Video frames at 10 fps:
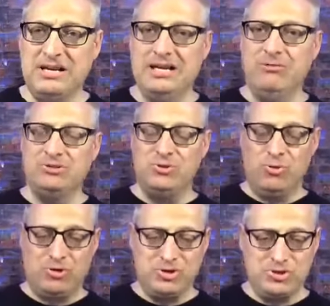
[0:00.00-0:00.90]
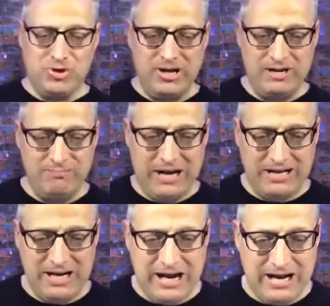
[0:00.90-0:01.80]
It was orchestrated by
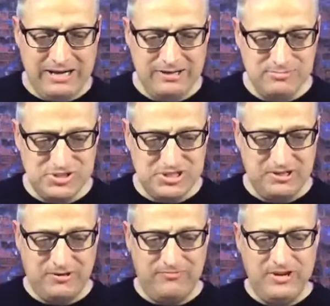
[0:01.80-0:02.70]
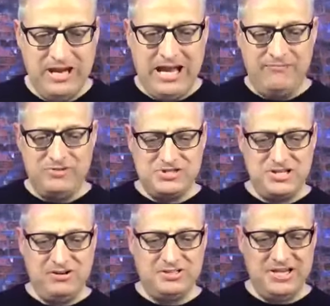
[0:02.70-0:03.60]
God Himself and
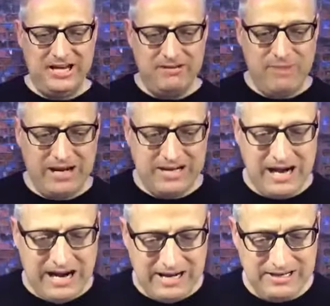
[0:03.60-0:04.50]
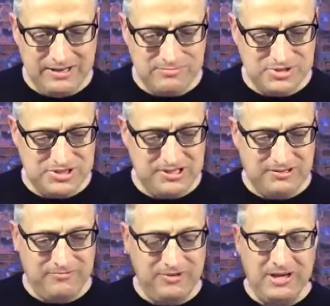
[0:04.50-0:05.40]
facilitated by God Himself.